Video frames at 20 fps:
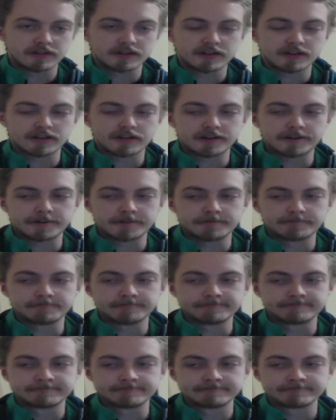Um,
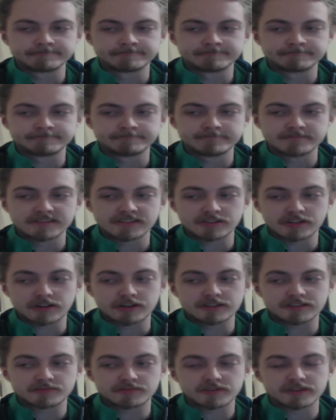so
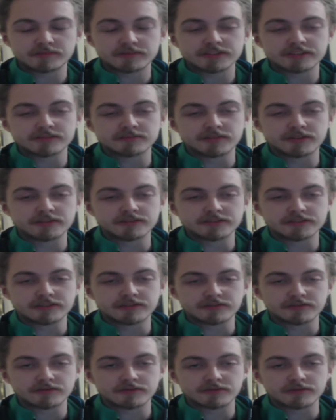it's pretty much the ball's in
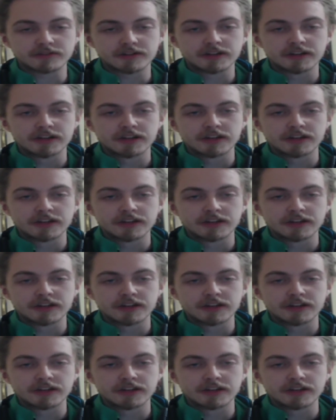their court.